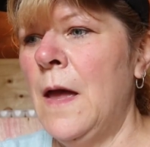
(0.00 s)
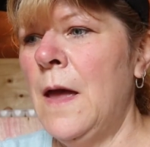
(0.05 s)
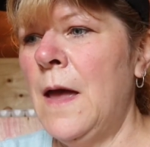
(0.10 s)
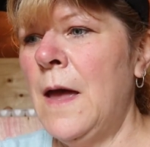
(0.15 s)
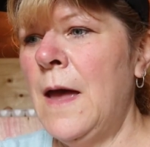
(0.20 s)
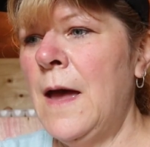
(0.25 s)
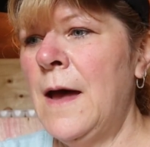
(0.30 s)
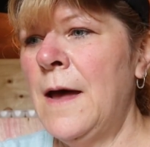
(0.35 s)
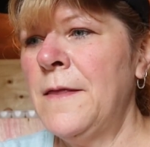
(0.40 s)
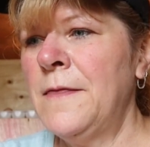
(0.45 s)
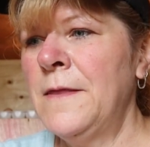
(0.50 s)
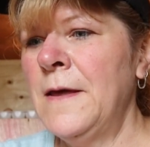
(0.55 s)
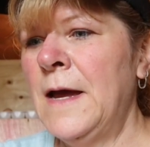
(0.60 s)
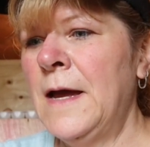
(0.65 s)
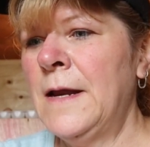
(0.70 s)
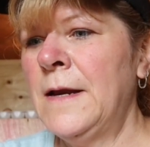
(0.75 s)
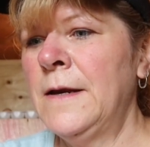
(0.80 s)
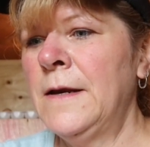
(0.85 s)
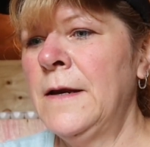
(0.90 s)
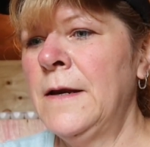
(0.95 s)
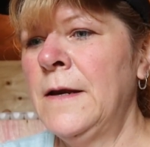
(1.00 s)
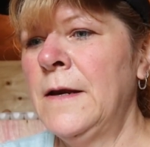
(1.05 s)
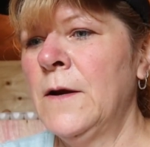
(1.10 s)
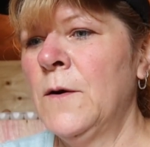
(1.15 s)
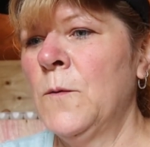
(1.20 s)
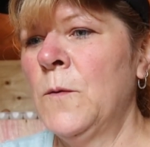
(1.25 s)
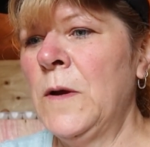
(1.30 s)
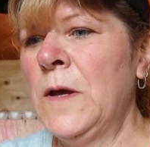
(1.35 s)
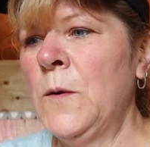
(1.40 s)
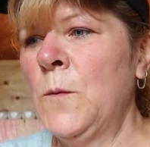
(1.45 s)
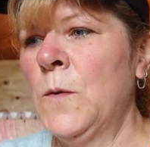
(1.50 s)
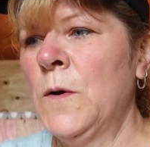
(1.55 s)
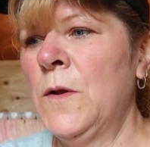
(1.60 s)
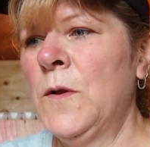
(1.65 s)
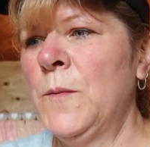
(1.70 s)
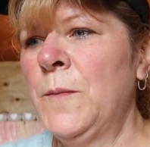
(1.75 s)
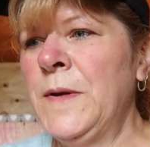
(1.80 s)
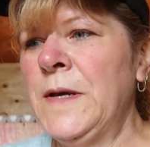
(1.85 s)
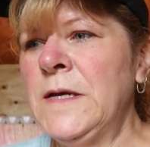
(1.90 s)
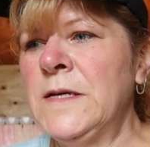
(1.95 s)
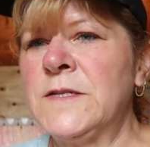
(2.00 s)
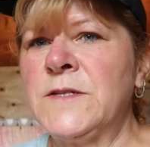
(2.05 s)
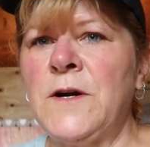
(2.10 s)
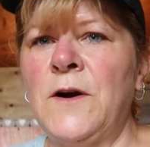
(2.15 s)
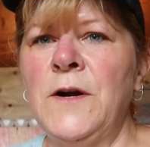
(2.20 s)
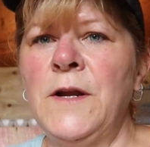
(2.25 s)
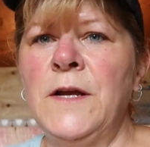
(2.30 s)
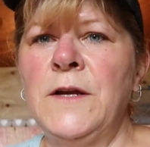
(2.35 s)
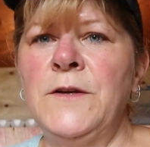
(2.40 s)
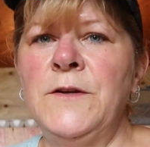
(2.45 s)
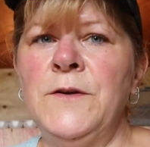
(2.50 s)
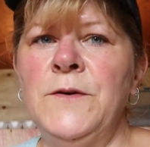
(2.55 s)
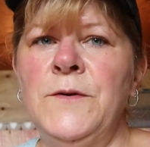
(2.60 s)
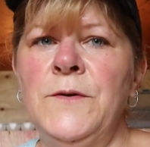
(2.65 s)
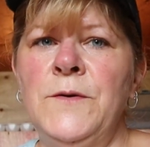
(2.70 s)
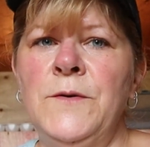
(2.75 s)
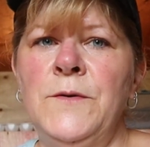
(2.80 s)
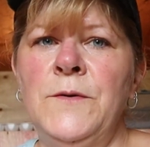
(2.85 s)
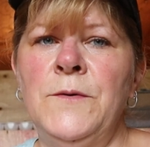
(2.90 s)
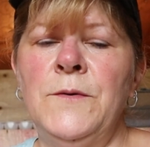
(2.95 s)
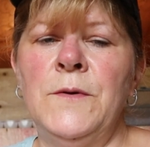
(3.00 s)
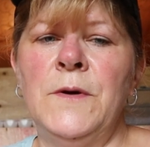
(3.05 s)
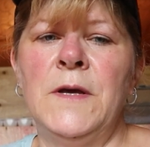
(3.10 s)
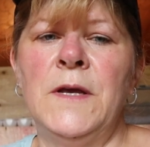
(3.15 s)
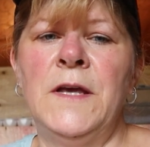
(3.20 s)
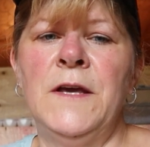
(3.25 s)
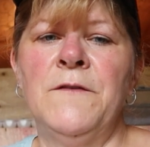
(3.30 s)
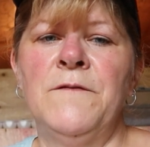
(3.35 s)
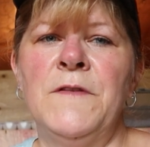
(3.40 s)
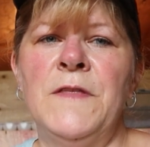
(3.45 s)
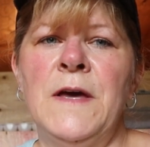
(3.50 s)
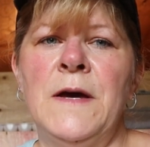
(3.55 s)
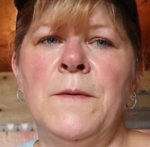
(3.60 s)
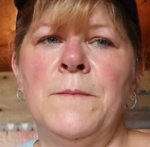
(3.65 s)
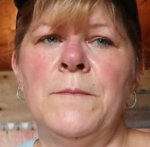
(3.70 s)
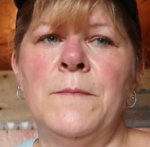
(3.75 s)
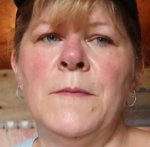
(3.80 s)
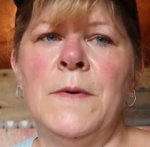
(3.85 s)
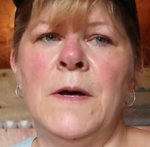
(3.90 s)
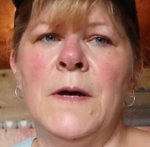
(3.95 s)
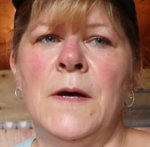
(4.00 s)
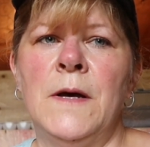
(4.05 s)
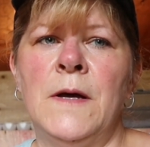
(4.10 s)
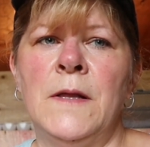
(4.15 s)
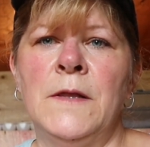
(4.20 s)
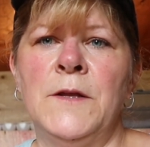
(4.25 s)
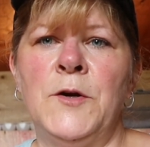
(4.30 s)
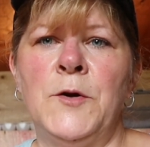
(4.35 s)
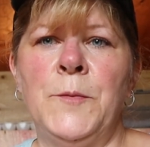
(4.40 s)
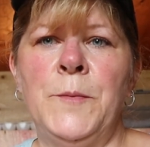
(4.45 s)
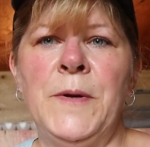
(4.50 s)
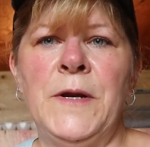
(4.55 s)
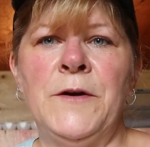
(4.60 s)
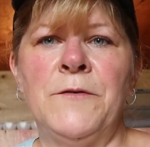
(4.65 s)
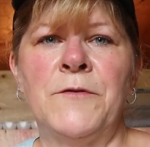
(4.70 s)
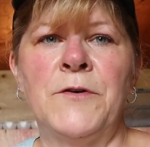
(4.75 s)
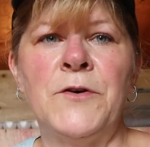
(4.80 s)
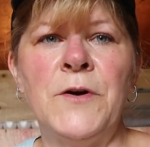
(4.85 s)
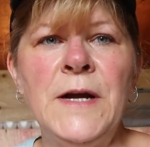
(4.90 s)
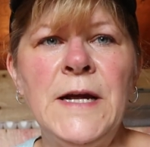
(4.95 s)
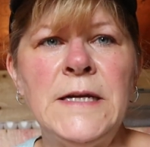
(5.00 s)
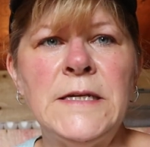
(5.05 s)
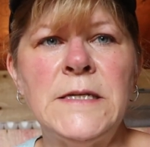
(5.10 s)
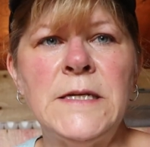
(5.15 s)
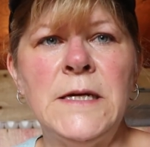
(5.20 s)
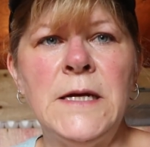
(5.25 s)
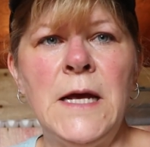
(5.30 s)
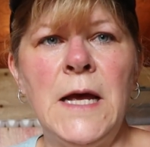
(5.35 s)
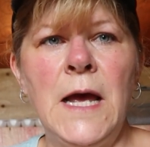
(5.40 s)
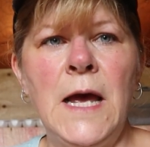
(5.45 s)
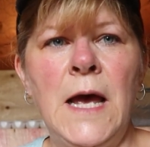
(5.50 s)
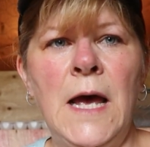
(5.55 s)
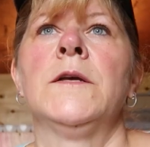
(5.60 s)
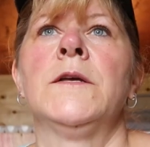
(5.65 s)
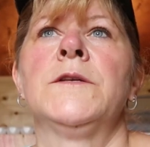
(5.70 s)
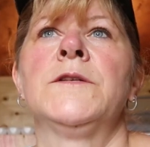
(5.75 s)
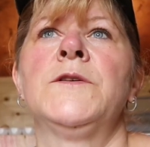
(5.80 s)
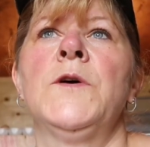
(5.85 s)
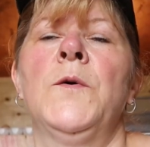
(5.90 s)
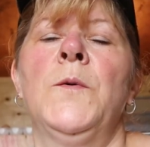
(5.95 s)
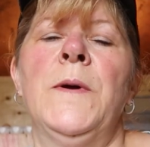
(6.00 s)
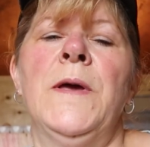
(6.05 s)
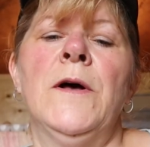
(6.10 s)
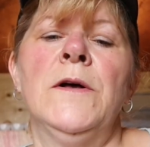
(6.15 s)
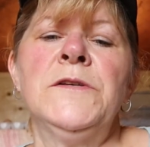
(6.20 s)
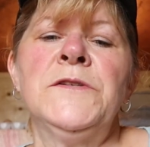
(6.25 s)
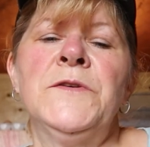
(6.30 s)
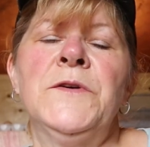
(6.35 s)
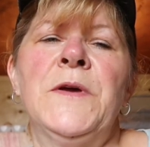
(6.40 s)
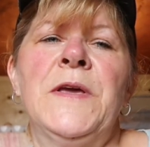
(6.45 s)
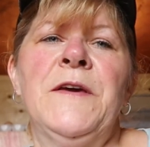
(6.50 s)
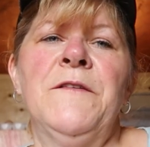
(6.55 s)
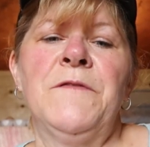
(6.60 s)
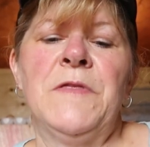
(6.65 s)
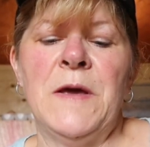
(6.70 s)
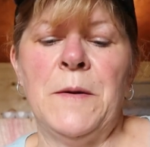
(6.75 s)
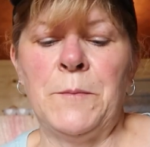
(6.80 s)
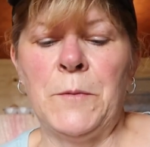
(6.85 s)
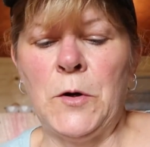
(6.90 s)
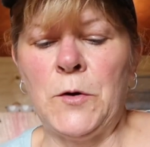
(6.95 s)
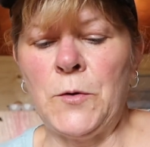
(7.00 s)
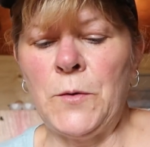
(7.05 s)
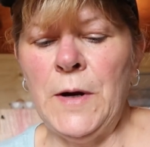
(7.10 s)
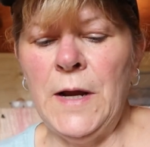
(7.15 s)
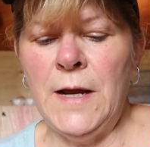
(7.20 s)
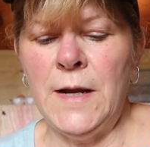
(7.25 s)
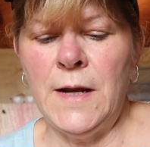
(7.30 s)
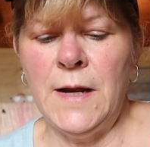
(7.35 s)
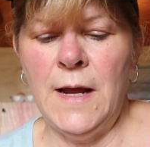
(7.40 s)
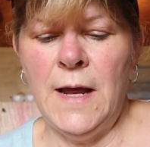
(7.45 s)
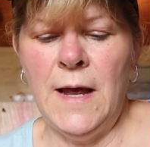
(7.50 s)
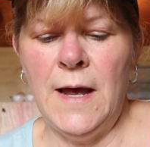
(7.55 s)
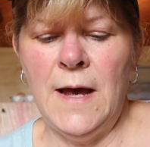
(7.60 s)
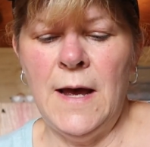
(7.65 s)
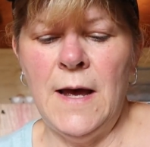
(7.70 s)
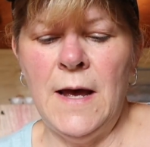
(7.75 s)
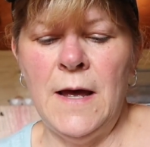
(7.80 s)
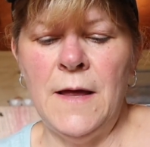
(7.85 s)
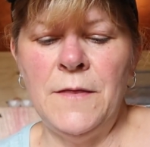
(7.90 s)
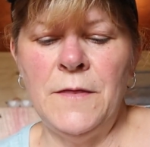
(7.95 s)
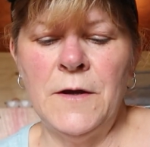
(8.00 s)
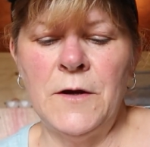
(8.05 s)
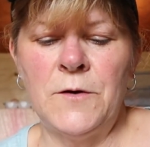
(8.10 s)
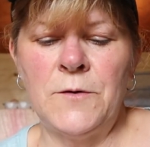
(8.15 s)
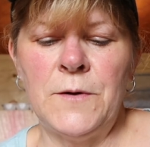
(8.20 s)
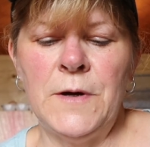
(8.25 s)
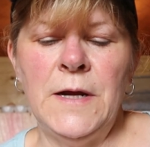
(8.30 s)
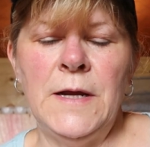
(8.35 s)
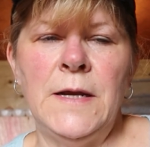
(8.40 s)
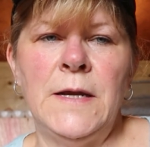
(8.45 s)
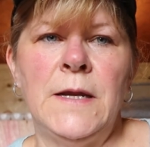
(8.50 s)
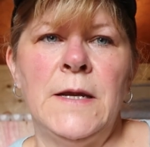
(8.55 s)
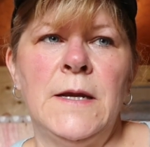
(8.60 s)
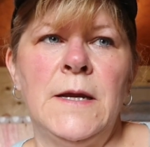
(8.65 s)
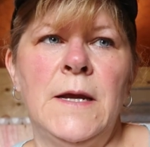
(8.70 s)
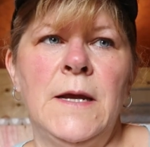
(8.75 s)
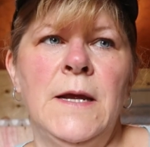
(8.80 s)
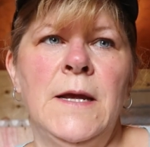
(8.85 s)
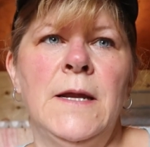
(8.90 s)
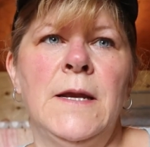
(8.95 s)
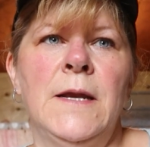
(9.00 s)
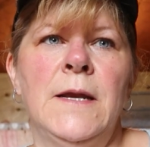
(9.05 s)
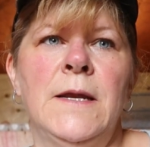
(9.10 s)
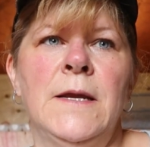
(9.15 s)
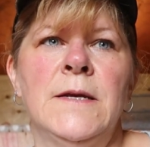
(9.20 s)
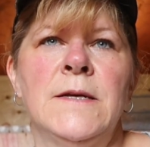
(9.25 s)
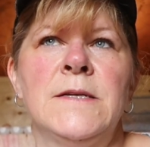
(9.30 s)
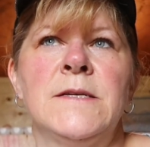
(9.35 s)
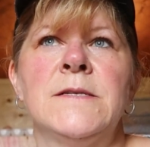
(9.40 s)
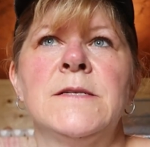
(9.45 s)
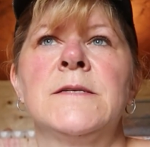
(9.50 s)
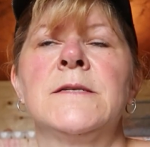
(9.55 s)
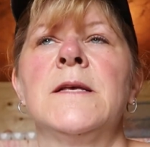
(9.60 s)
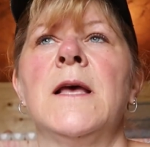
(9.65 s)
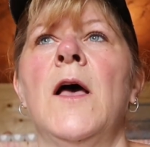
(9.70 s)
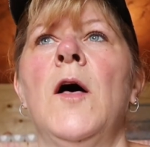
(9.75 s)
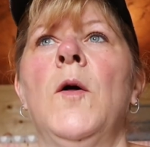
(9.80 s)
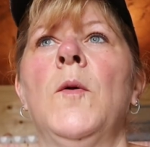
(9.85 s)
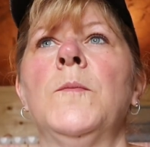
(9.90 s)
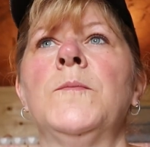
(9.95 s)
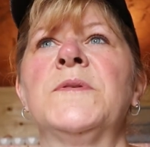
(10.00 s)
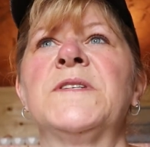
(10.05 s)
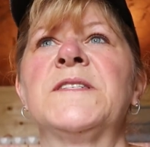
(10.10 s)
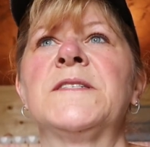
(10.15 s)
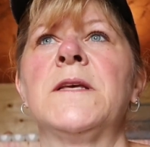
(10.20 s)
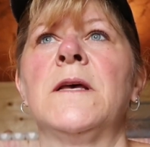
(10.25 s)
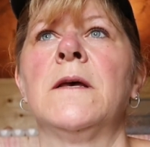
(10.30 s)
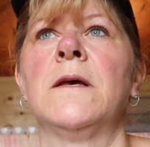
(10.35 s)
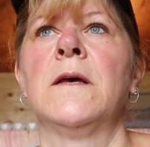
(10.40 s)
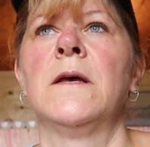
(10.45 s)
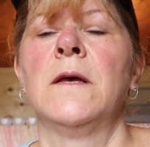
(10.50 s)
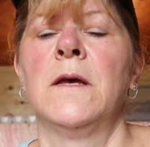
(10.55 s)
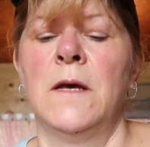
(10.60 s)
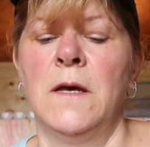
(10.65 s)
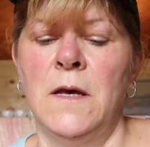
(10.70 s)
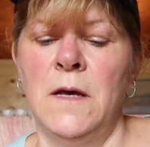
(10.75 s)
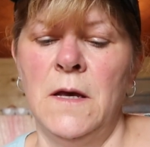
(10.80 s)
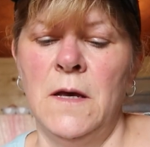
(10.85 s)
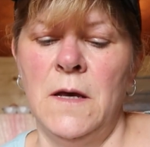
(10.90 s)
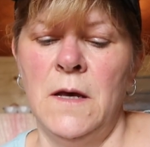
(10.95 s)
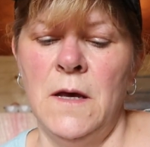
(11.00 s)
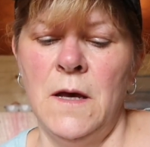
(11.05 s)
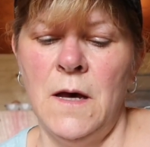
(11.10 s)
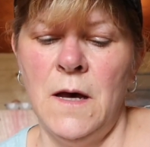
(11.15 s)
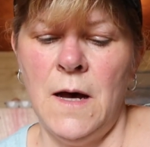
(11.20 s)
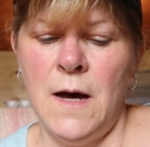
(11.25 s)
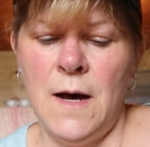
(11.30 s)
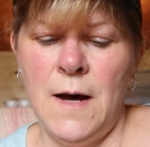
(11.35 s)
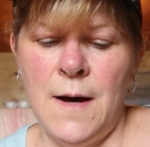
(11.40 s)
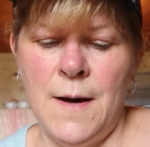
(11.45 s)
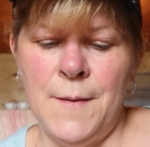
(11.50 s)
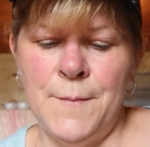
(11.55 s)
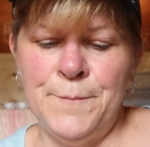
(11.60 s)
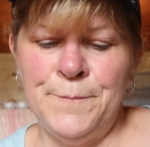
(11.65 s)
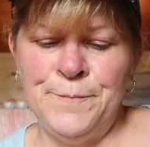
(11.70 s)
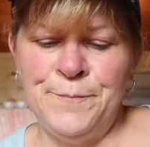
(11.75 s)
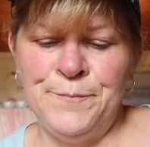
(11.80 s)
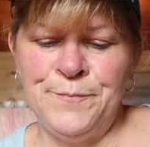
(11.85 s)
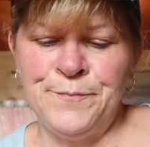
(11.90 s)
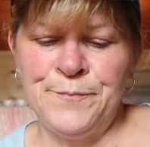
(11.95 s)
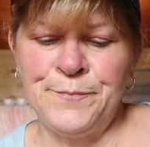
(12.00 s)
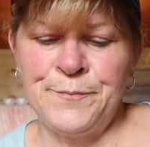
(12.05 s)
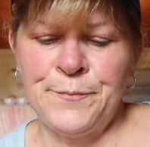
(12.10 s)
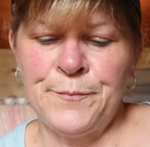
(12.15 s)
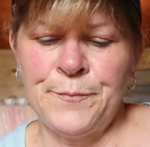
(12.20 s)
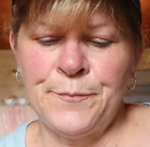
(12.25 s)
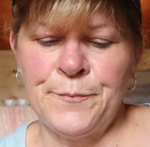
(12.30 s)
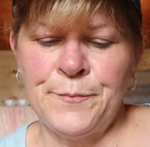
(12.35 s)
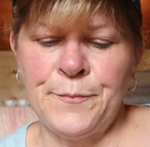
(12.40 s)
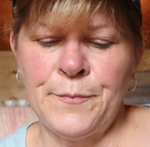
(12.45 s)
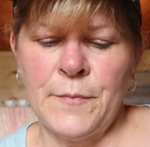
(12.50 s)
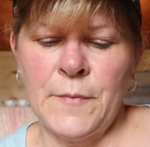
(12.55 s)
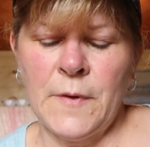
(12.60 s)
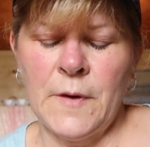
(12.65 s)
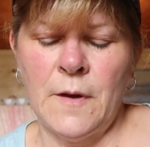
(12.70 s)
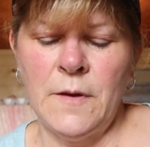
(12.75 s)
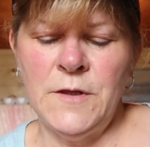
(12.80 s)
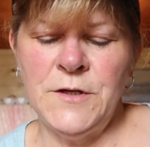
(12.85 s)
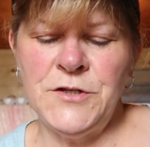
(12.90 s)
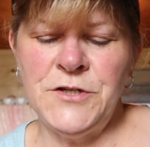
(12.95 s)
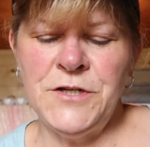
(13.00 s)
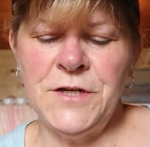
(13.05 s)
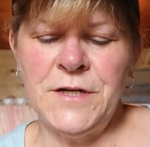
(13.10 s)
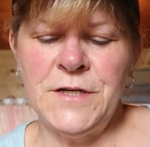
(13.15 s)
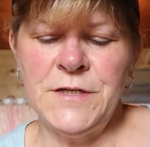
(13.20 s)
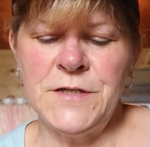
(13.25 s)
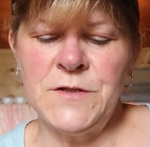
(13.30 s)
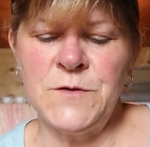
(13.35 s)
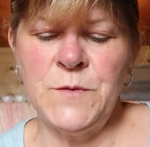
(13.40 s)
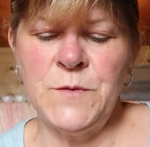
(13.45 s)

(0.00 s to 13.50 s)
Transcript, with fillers: And then we will be starting to give them a little bit of grit. So we also give them grit and the grit, it is helps um, the chickens